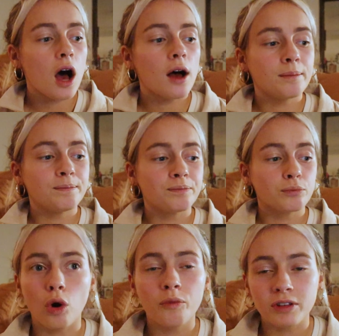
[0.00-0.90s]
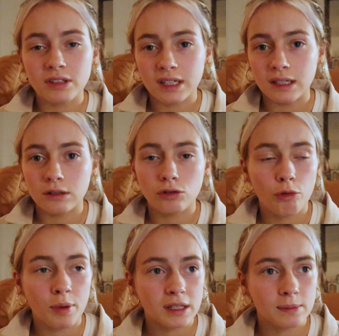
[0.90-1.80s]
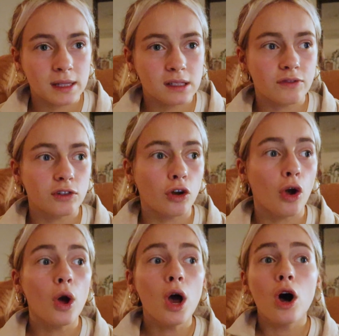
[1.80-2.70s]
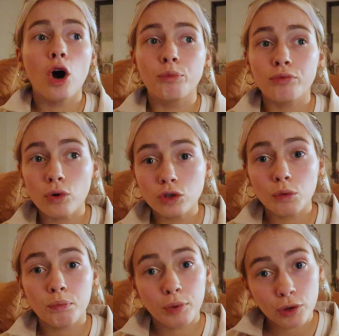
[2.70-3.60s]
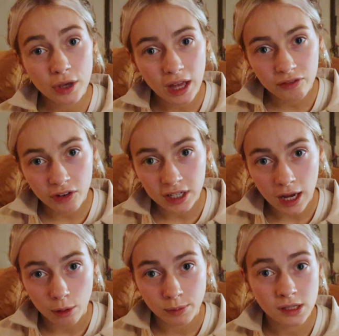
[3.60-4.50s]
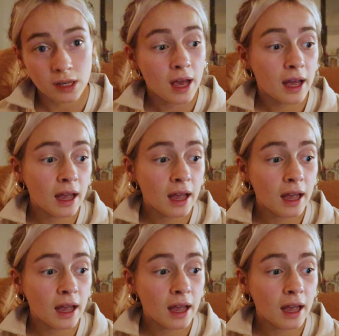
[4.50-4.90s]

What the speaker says: Obviously it's super expensive to go abroad, but you can find helps.